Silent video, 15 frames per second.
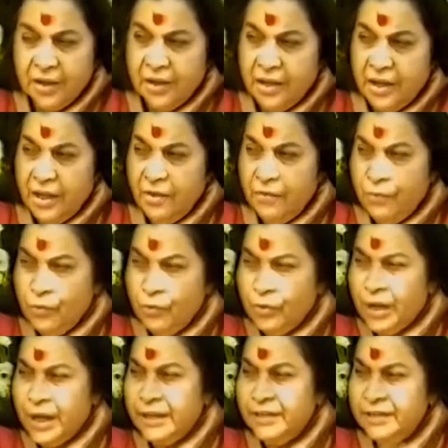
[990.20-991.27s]
If you
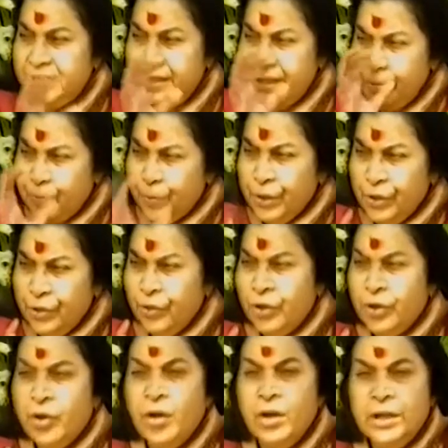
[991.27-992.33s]
can deepen your
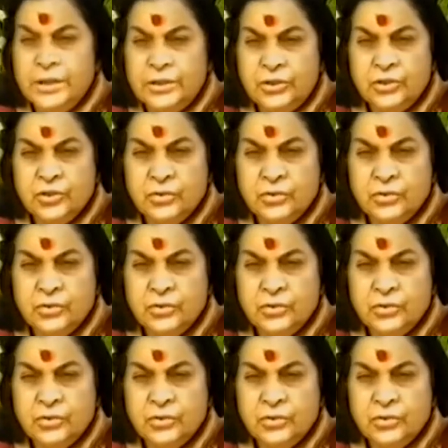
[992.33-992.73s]
knowledge,